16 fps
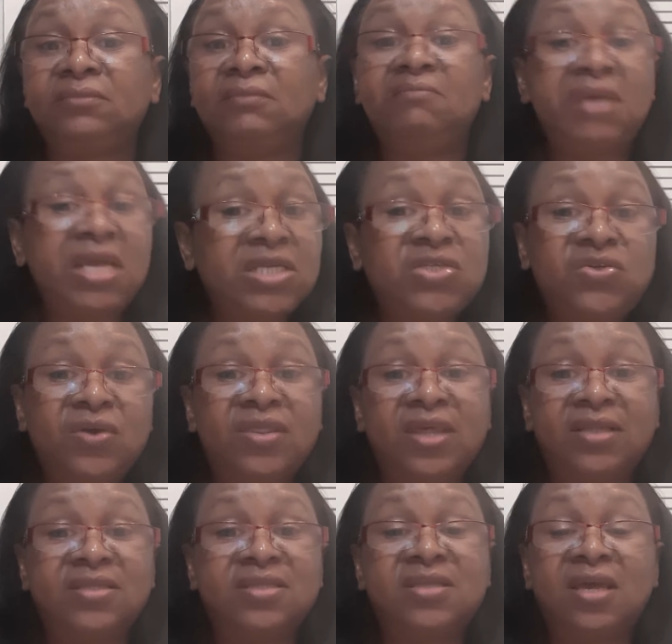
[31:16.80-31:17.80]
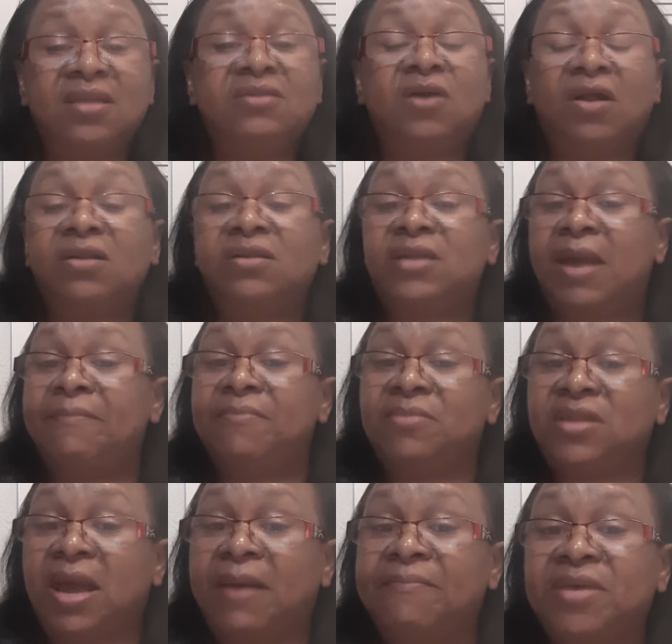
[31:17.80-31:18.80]
Make sure that they don't
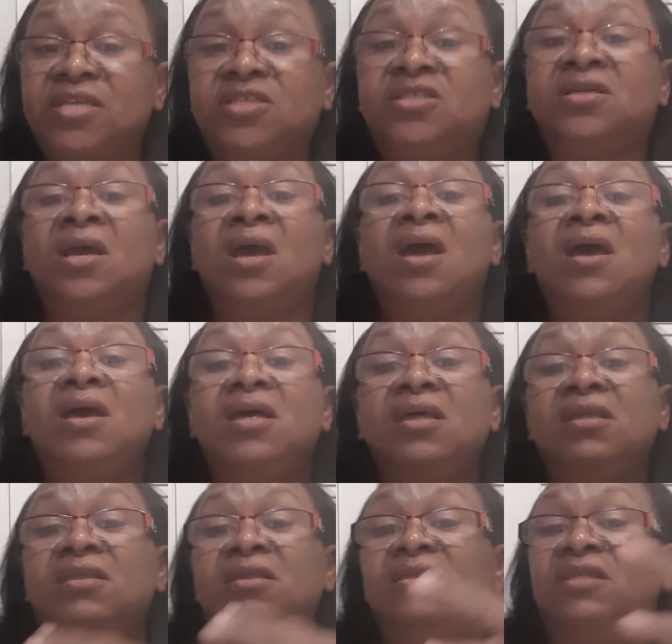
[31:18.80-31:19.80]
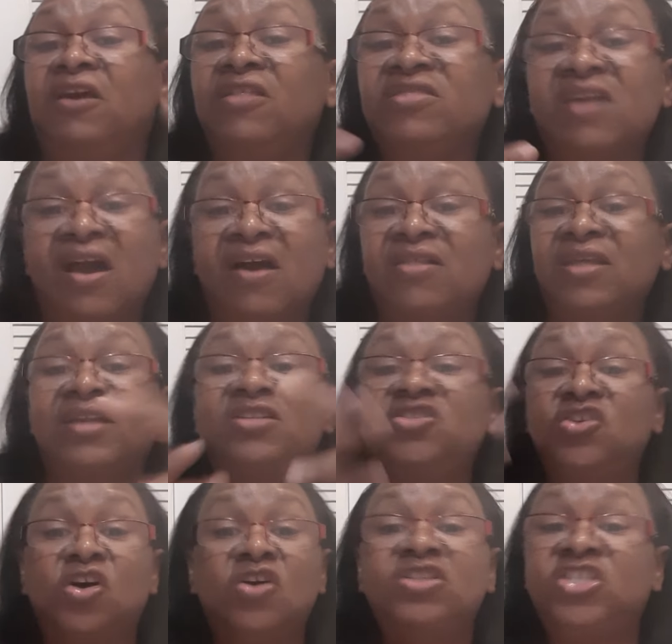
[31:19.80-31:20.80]
damage, they
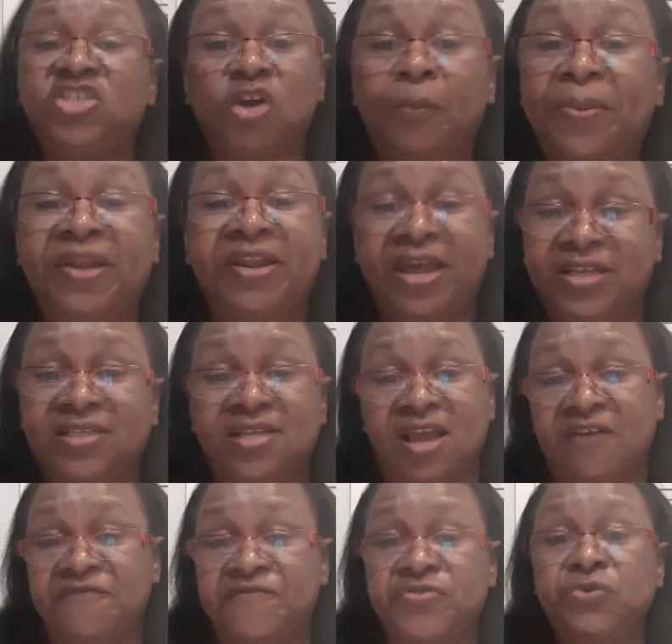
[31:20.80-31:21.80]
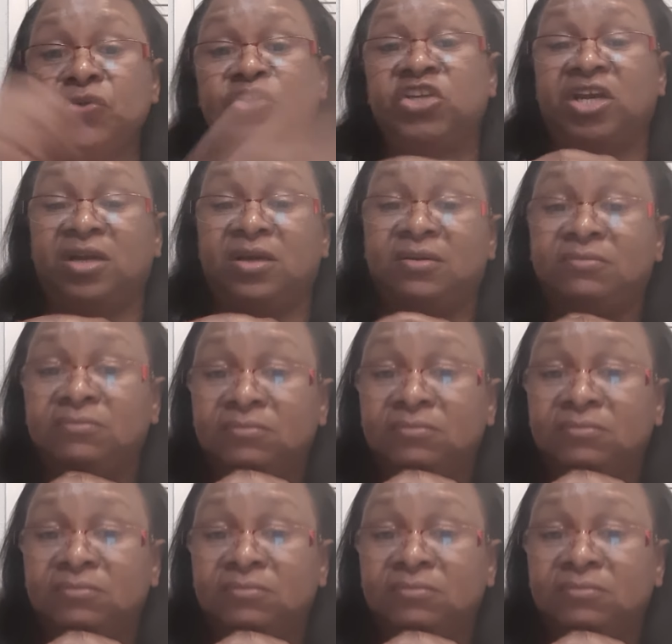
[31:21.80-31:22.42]
don't jeopardize their future.